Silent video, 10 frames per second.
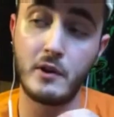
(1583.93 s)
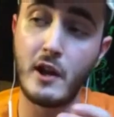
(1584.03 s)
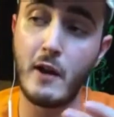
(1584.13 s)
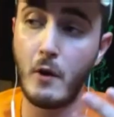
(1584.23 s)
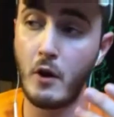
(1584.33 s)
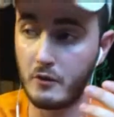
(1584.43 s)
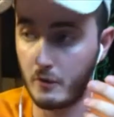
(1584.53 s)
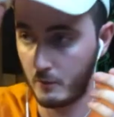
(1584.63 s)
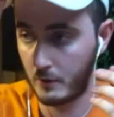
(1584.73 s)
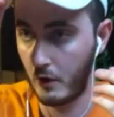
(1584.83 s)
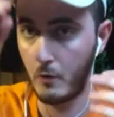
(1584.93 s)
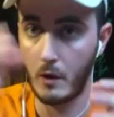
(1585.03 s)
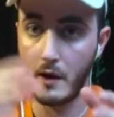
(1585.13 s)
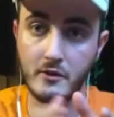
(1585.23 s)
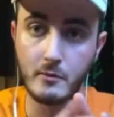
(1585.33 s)
Because I've also helped
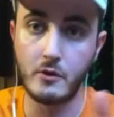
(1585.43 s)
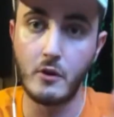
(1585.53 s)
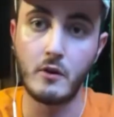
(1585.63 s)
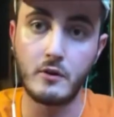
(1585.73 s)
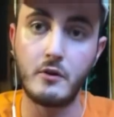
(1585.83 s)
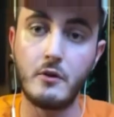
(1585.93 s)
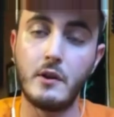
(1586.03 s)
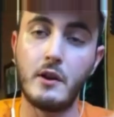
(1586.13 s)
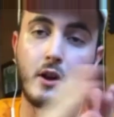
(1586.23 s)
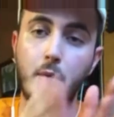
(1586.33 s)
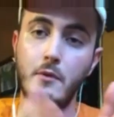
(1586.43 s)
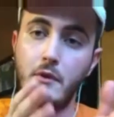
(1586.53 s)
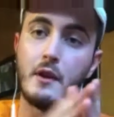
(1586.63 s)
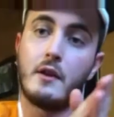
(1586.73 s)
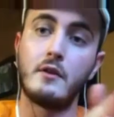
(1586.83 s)
co-write some songs too, like a couple
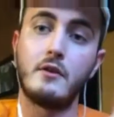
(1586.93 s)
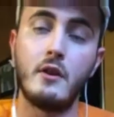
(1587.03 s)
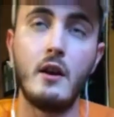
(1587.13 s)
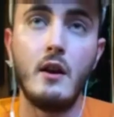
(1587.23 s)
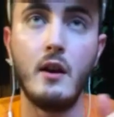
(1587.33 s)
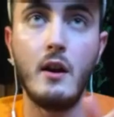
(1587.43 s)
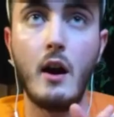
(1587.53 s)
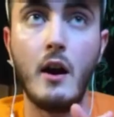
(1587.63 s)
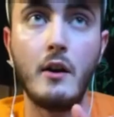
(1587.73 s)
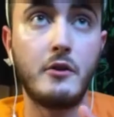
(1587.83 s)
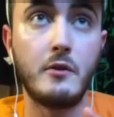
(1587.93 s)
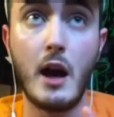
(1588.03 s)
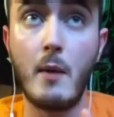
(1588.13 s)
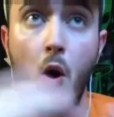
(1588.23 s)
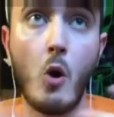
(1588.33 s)
things. So
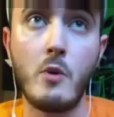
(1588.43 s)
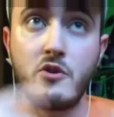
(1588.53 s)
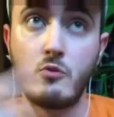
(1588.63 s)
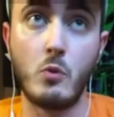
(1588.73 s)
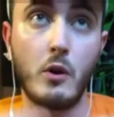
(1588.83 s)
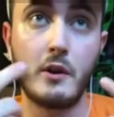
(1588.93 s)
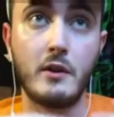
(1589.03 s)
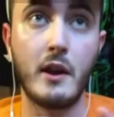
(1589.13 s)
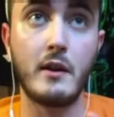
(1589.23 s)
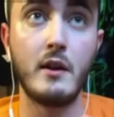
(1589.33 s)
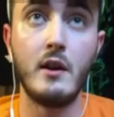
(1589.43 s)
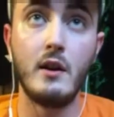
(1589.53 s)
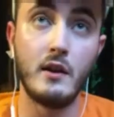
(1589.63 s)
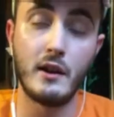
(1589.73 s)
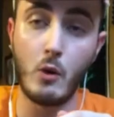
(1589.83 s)
yeah, I'm always working. Like
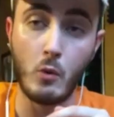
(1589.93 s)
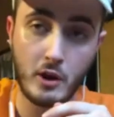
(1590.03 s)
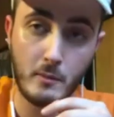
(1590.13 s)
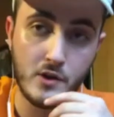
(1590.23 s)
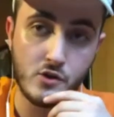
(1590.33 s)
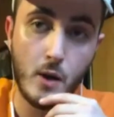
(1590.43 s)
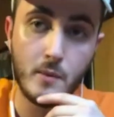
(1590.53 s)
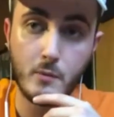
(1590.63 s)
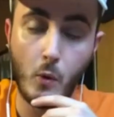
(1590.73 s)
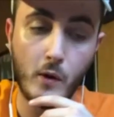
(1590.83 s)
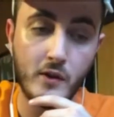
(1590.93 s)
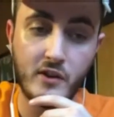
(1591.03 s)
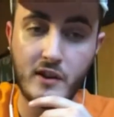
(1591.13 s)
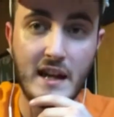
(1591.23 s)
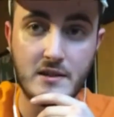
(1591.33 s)
I work at my job in the mornings,
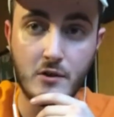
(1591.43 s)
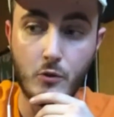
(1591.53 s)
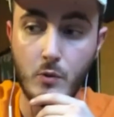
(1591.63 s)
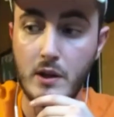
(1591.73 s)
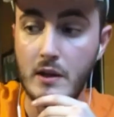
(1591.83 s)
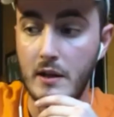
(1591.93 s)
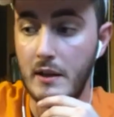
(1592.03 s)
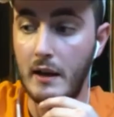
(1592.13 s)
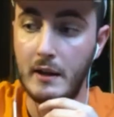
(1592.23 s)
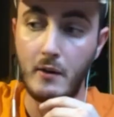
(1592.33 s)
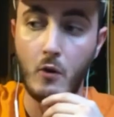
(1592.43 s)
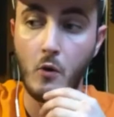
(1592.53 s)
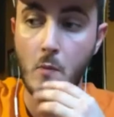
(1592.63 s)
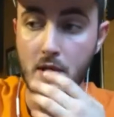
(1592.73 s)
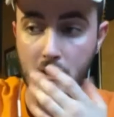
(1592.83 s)
like 8 to 3, and then I get
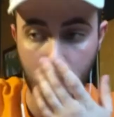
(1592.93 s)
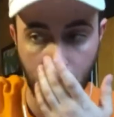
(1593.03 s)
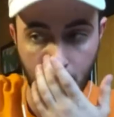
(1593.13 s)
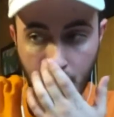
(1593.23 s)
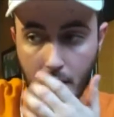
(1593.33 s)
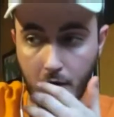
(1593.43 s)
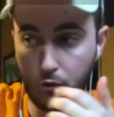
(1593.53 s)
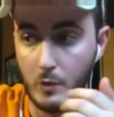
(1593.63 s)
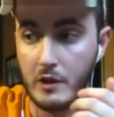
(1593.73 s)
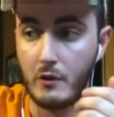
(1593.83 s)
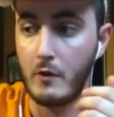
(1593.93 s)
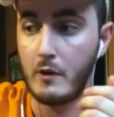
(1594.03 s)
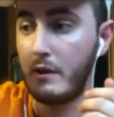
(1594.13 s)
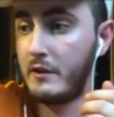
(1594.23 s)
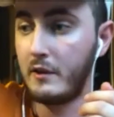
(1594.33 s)
home, and then from like
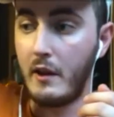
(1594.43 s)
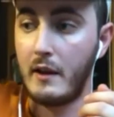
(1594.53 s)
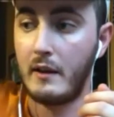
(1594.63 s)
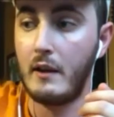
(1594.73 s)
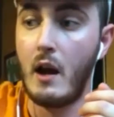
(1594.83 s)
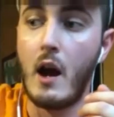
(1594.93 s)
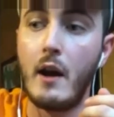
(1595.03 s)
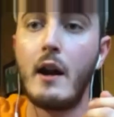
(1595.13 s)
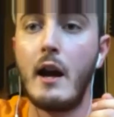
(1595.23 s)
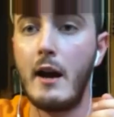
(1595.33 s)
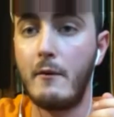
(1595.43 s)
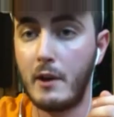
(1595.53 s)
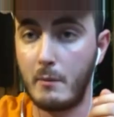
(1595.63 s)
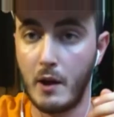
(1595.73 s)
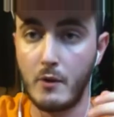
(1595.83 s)
3:30 to like 9, I have
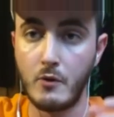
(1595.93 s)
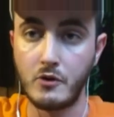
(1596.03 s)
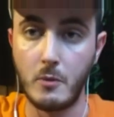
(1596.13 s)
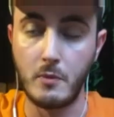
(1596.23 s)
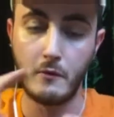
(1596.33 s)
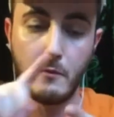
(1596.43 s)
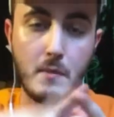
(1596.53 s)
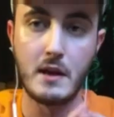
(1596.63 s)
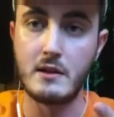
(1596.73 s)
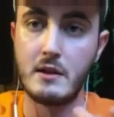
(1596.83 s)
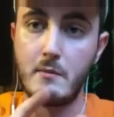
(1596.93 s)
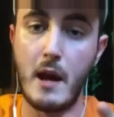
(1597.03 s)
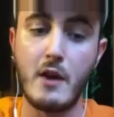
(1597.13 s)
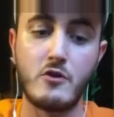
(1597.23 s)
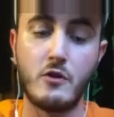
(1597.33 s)
like my doors open for mixing,
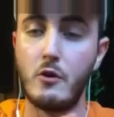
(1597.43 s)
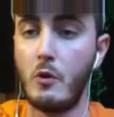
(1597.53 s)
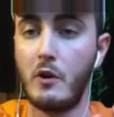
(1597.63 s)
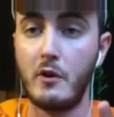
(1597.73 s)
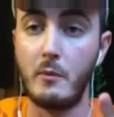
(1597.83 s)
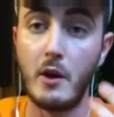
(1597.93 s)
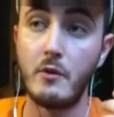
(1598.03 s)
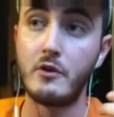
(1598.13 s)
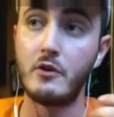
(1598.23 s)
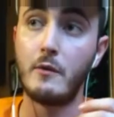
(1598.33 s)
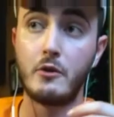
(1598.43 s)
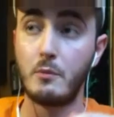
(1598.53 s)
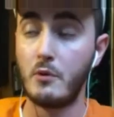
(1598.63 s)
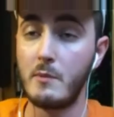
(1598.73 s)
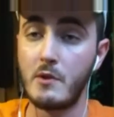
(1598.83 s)
mastering, or working on my own stuff. So
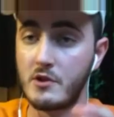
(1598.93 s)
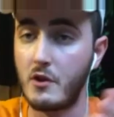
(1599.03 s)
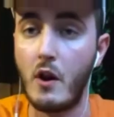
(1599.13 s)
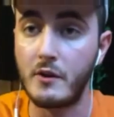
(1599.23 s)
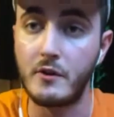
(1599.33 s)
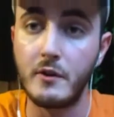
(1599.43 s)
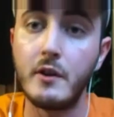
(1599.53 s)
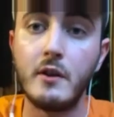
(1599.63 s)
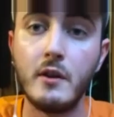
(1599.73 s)
pretty much constantly.